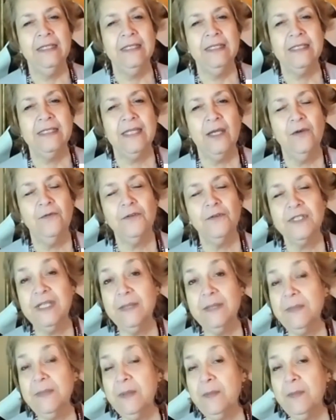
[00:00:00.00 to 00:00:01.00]
So for
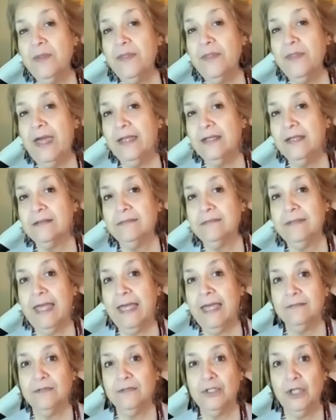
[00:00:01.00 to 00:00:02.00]
some people, that
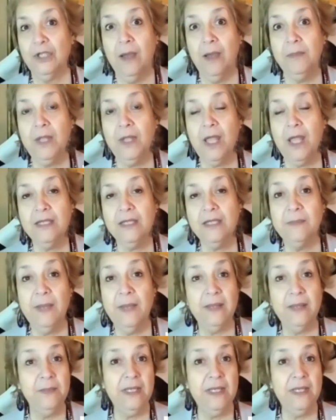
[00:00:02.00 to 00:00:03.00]
that job loss
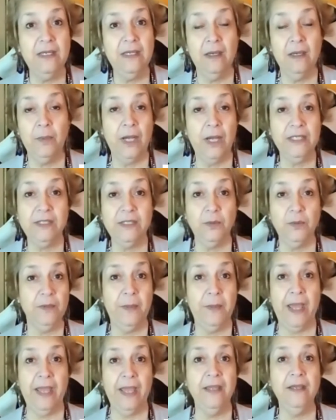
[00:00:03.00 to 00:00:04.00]
might be a price worth
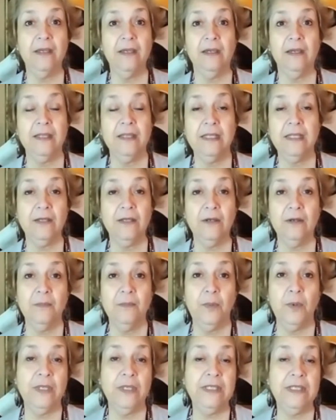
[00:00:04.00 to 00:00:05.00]
paying. I think there are
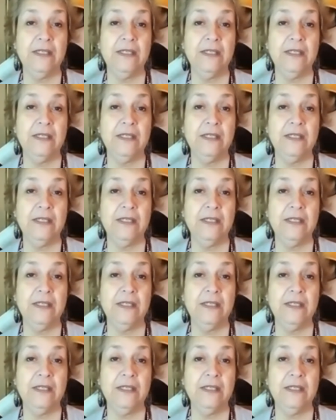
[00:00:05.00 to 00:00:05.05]
points